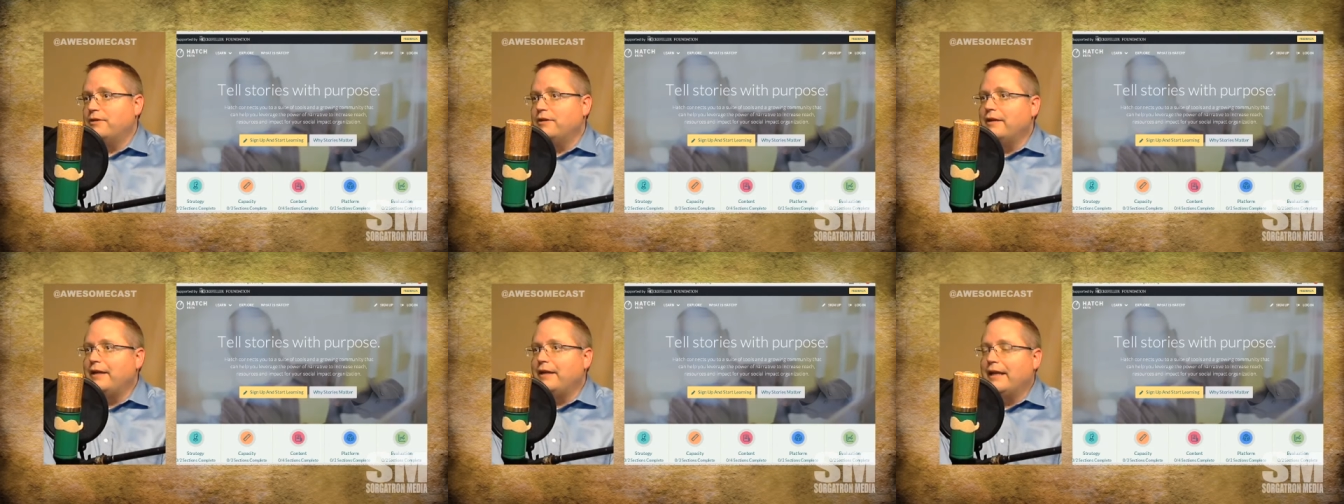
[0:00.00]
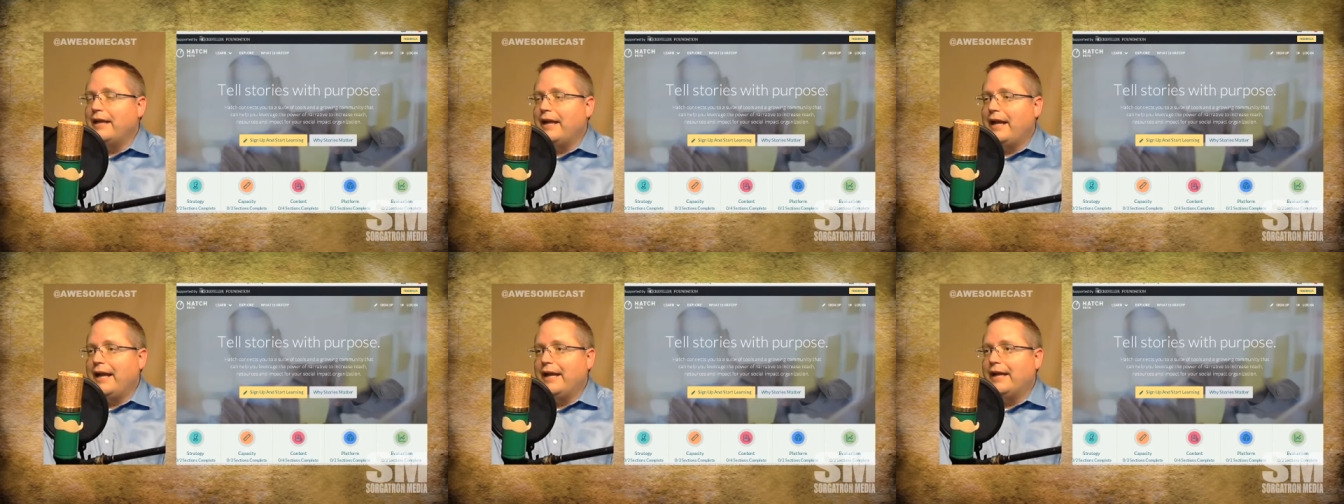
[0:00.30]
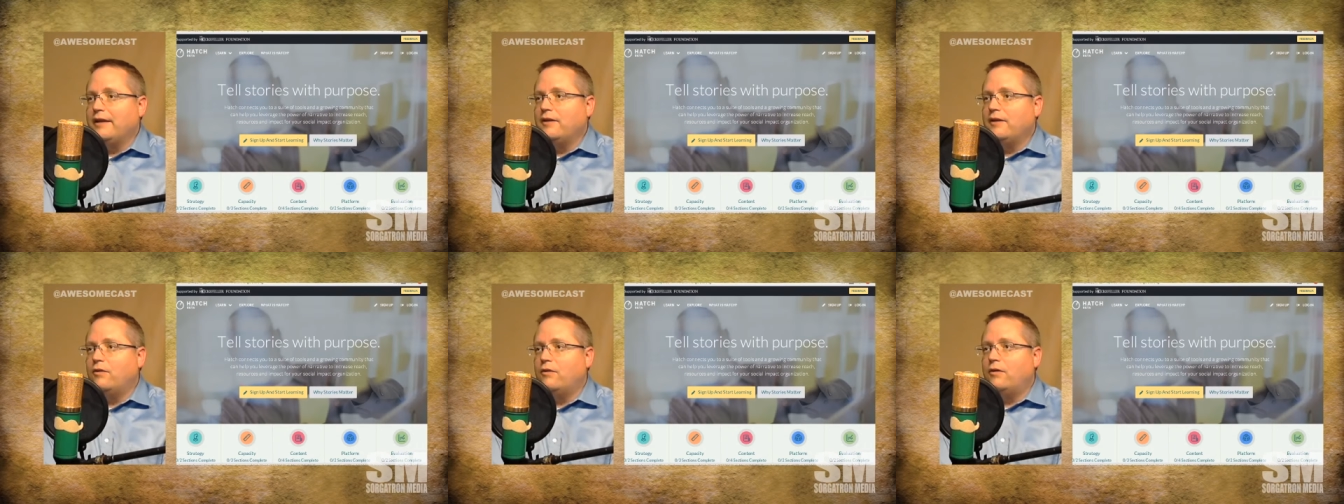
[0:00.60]
really get a
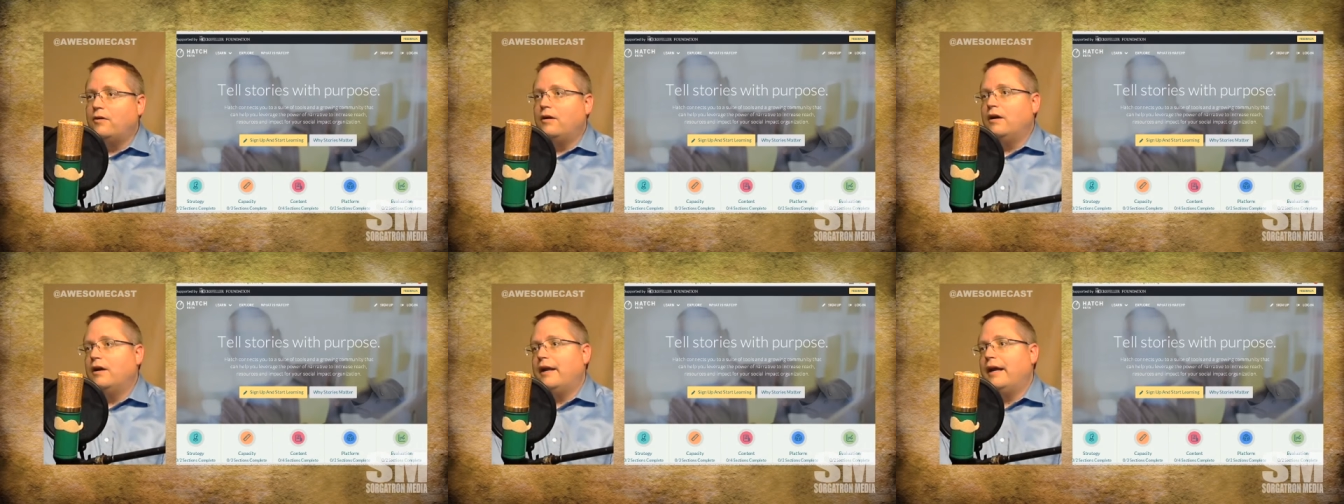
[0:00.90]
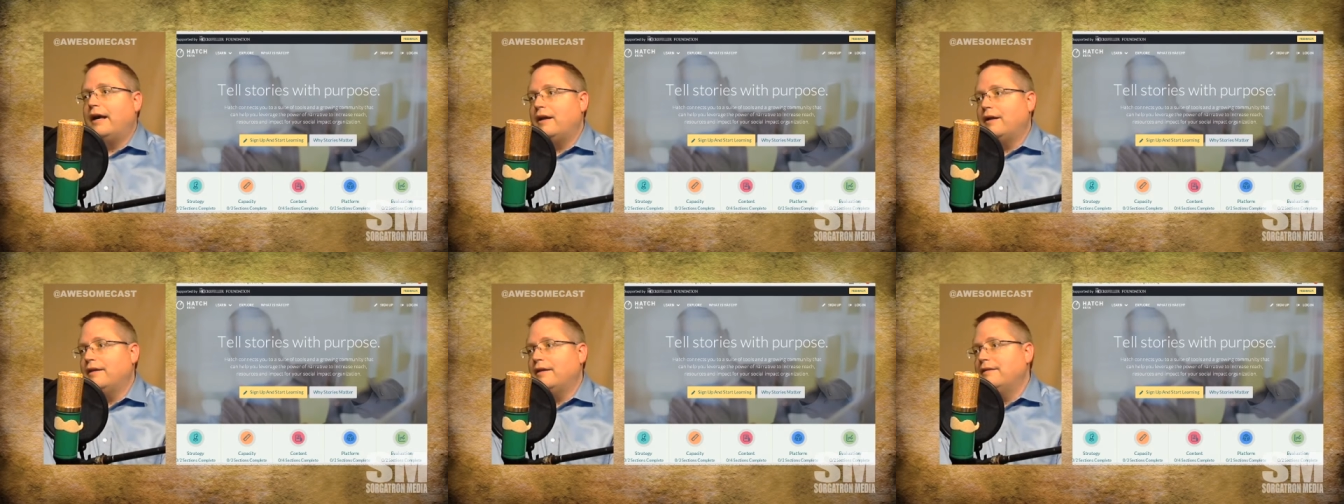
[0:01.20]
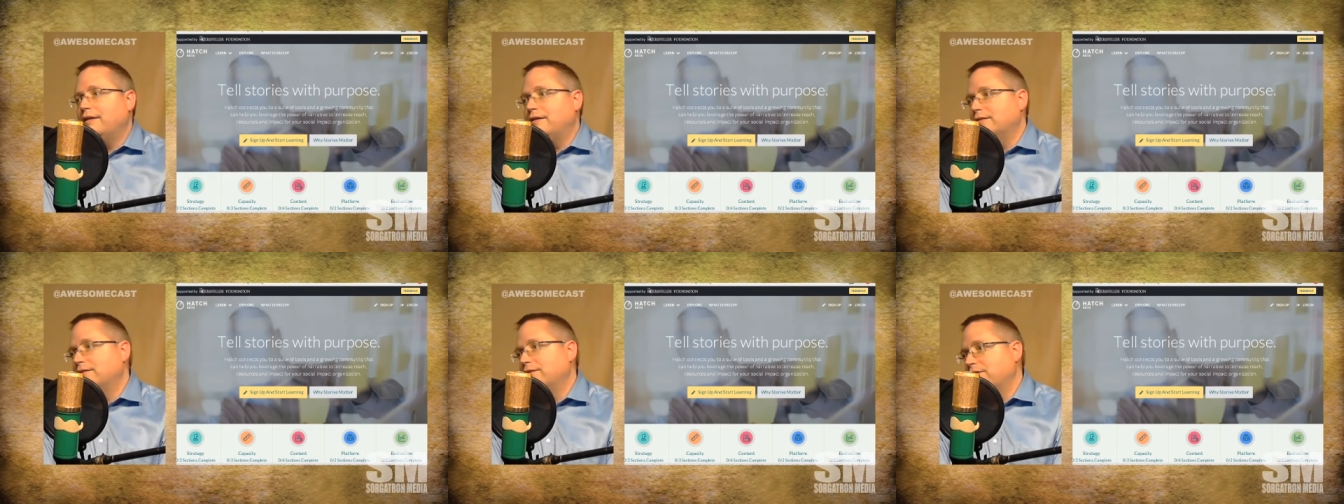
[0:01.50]
handle on how to
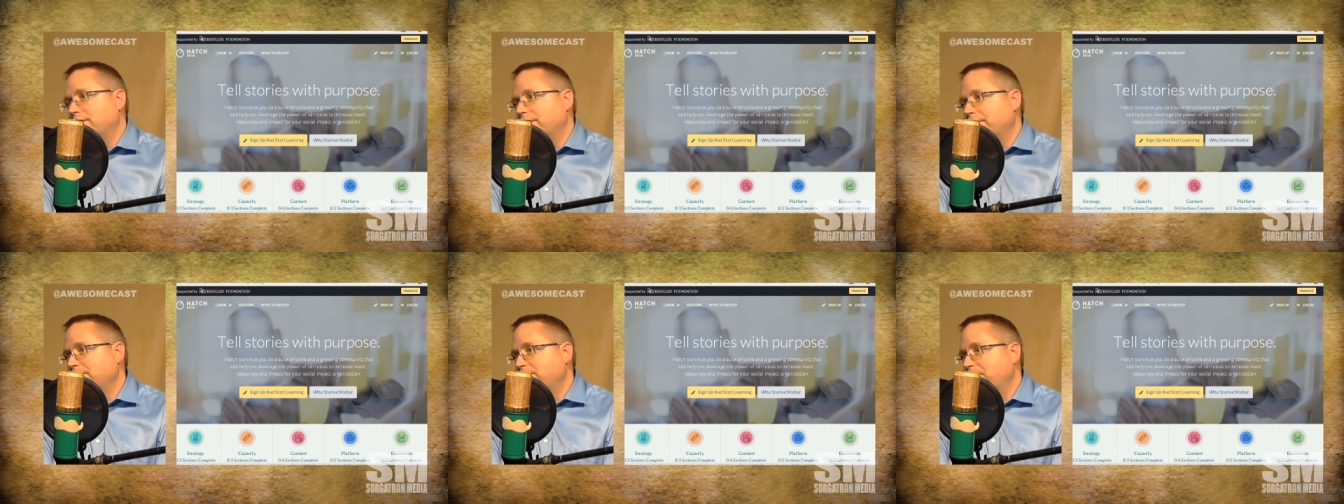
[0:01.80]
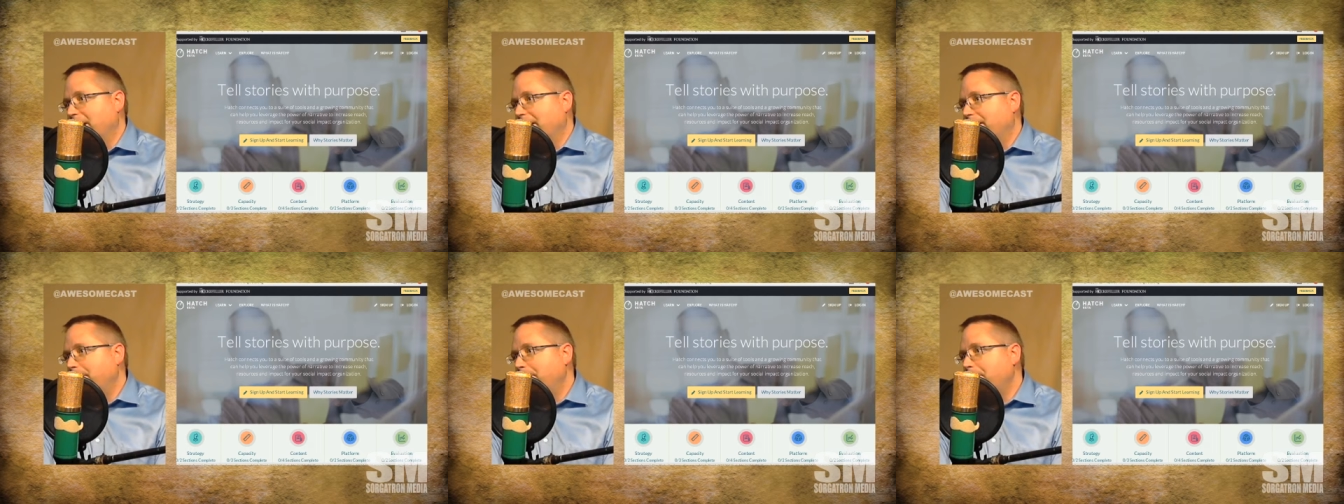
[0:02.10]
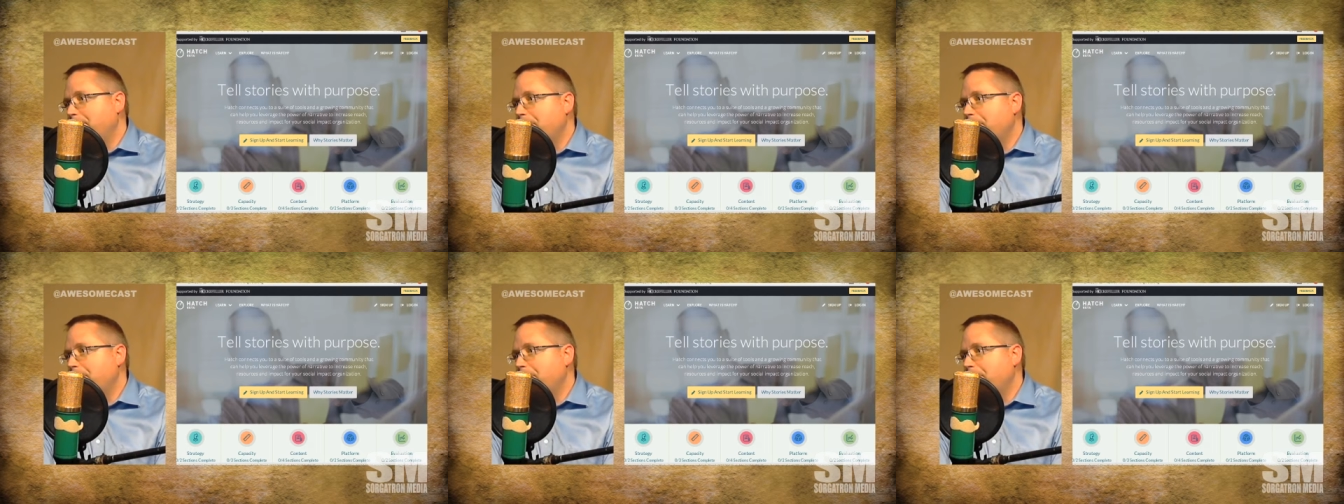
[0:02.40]
tell stories better.